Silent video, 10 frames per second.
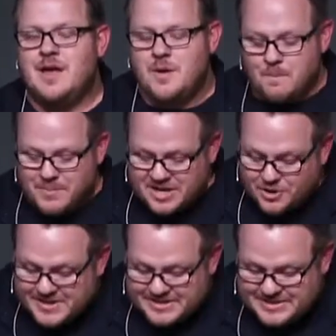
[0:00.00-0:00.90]

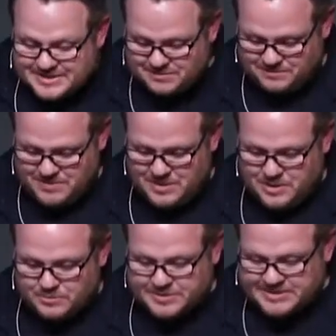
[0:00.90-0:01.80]
bitterness,
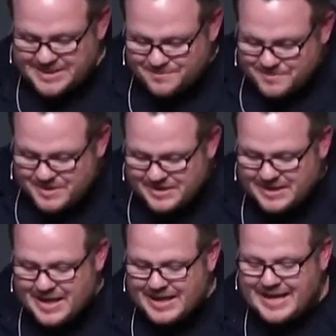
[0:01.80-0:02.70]
Resentment
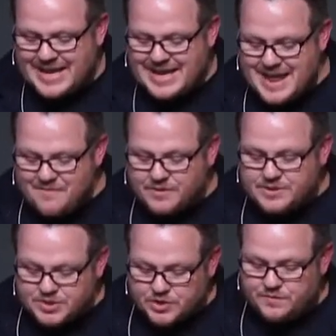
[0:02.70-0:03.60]
can never
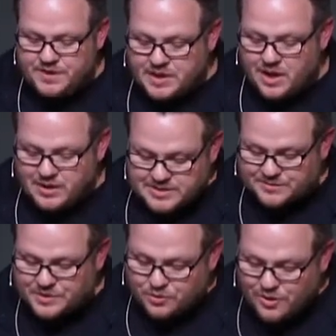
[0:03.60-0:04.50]
serve the cause of
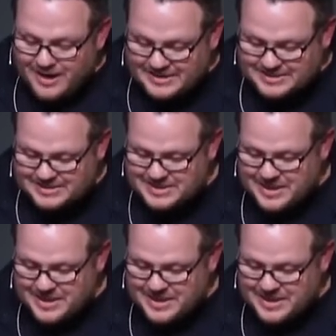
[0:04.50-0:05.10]
Christ.